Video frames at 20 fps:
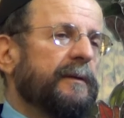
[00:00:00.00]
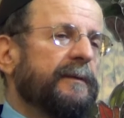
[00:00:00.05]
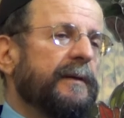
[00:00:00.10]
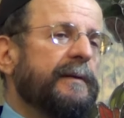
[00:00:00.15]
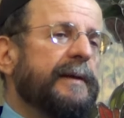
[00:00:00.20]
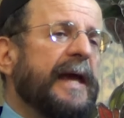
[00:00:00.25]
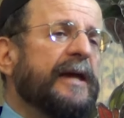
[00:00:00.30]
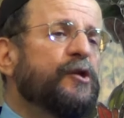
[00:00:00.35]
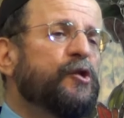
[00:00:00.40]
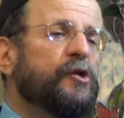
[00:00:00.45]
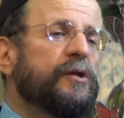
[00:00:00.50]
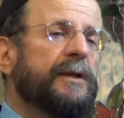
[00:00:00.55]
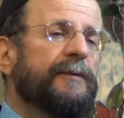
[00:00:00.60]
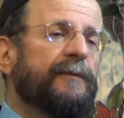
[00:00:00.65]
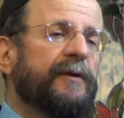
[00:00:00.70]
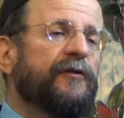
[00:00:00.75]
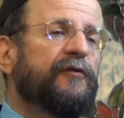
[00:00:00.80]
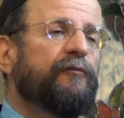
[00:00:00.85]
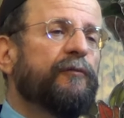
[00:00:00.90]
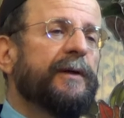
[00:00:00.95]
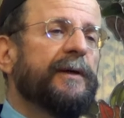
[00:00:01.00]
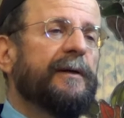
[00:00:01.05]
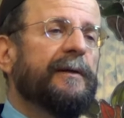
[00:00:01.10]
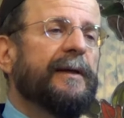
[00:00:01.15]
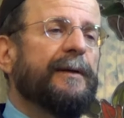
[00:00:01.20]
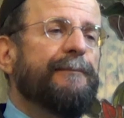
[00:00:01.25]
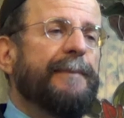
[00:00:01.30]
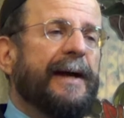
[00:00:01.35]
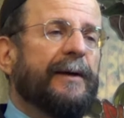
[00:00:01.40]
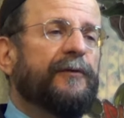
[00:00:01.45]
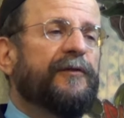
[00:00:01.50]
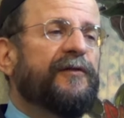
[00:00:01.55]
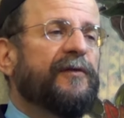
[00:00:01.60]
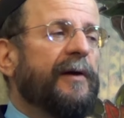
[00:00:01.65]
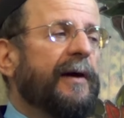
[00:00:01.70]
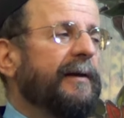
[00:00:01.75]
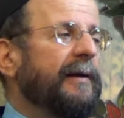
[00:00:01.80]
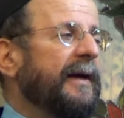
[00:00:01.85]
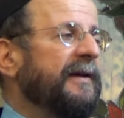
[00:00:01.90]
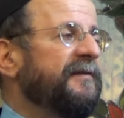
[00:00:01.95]
The nation of Israel at Mount
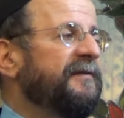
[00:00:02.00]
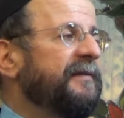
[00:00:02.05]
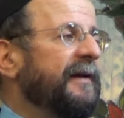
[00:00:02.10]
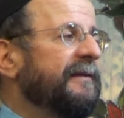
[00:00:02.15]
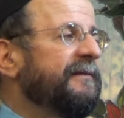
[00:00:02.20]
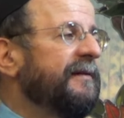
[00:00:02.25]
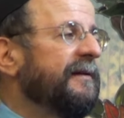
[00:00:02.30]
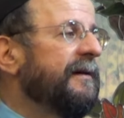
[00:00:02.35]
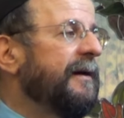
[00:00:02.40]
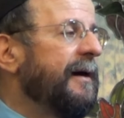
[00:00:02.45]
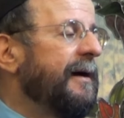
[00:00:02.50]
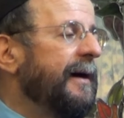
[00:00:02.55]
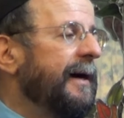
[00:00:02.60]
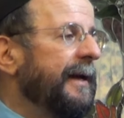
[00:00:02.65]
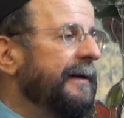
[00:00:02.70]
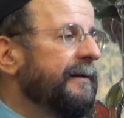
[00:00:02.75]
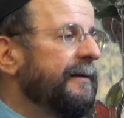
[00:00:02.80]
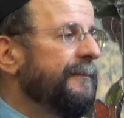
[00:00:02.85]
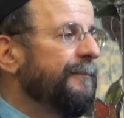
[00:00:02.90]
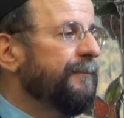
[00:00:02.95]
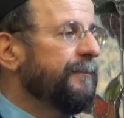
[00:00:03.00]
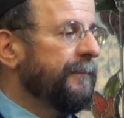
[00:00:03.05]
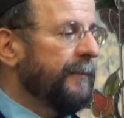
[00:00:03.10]
Sinai said to God,